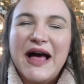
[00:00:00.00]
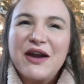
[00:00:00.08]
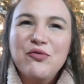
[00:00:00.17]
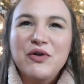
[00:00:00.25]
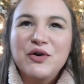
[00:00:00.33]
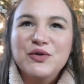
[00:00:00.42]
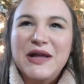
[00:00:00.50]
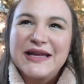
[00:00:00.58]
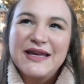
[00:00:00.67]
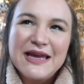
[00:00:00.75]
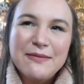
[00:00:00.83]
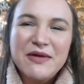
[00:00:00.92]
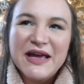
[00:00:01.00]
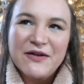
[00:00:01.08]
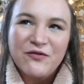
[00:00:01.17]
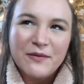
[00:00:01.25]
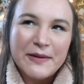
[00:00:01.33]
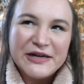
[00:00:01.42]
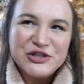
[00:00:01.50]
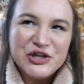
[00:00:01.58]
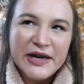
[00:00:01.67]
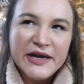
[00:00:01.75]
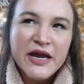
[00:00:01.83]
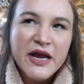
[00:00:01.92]
I don't know, like keep that
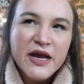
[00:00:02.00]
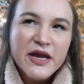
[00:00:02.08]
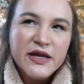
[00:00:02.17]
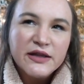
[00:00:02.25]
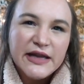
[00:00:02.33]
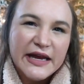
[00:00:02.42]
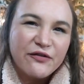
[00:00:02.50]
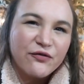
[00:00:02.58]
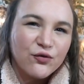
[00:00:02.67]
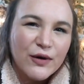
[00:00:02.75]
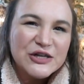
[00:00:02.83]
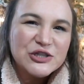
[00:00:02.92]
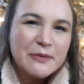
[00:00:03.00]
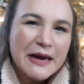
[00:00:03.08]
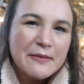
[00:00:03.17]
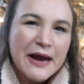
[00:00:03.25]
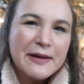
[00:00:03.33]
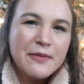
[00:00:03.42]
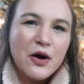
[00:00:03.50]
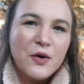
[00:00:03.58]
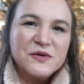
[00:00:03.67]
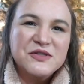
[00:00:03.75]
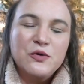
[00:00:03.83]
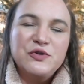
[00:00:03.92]
information like fresh in my mind, but
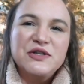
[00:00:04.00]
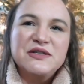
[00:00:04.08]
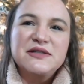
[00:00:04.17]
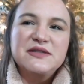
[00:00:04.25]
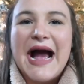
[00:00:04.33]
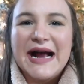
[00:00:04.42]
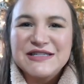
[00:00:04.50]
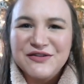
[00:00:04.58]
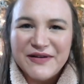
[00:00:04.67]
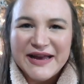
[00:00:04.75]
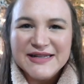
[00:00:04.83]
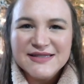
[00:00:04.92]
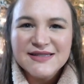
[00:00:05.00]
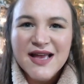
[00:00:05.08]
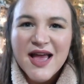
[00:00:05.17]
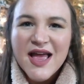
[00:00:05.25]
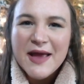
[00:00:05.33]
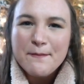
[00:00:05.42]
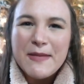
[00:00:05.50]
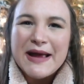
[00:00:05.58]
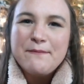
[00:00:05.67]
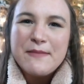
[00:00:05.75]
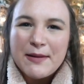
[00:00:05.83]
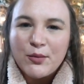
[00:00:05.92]
also just activates
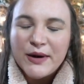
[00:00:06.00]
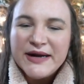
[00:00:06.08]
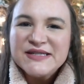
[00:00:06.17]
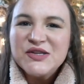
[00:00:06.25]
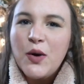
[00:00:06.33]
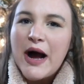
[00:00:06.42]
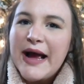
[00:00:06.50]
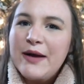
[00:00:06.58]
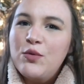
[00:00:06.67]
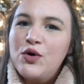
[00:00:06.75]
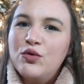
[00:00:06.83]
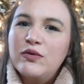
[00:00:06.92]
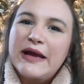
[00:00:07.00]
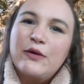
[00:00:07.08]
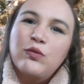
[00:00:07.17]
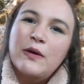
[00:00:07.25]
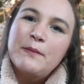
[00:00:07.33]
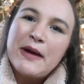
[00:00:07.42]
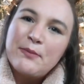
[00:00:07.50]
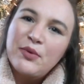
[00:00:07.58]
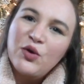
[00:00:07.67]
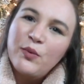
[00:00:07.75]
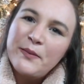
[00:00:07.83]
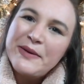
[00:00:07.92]
my memory. So I will like
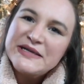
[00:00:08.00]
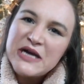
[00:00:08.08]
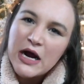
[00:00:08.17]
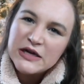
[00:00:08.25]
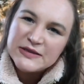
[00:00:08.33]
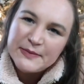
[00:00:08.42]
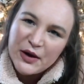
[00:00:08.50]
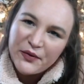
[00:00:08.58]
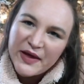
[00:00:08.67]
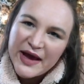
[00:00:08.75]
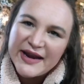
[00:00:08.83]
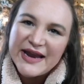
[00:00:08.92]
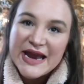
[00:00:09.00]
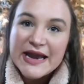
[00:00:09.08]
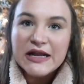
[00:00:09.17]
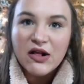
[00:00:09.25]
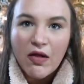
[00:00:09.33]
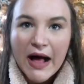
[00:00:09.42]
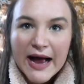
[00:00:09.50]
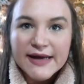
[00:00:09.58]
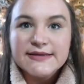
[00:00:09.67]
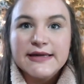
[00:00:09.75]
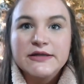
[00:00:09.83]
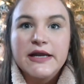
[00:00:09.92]
remember when we talked about that in
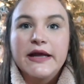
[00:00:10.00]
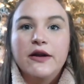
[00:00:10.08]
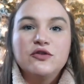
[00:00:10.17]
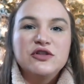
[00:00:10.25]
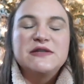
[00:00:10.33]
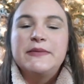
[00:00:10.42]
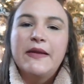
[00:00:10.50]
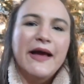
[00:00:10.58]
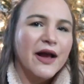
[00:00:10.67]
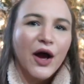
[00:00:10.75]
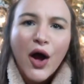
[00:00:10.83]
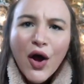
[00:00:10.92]
class, and it'll just be like